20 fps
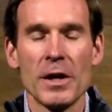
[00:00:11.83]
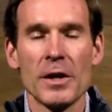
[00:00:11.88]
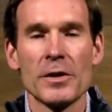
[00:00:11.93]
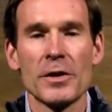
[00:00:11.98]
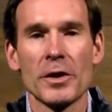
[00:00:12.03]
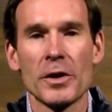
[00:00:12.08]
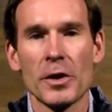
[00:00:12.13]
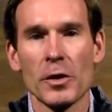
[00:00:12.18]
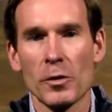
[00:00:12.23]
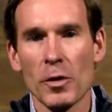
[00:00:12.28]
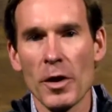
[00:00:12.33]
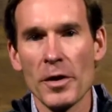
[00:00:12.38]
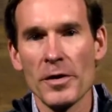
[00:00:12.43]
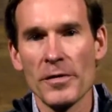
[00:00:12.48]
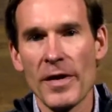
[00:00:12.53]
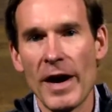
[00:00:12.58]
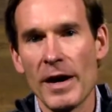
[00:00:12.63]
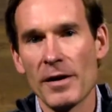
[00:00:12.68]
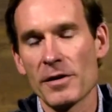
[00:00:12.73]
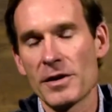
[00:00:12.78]
The
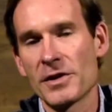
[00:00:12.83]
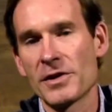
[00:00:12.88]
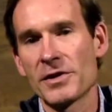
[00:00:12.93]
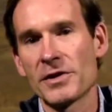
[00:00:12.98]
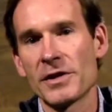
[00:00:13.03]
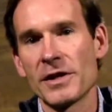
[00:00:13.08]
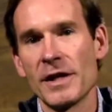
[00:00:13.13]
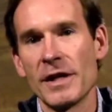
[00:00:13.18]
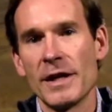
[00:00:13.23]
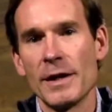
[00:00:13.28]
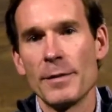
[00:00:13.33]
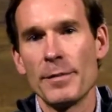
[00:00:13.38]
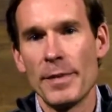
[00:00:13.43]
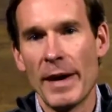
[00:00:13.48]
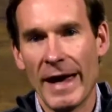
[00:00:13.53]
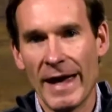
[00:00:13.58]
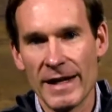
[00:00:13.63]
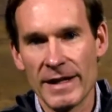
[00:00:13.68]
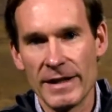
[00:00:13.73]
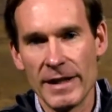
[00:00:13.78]
coronavirus
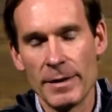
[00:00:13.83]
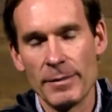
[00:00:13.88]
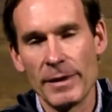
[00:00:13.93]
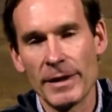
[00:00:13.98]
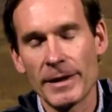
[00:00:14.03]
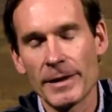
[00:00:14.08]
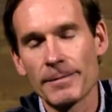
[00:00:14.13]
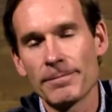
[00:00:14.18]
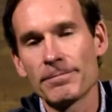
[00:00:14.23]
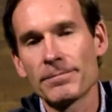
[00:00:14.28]
pandemic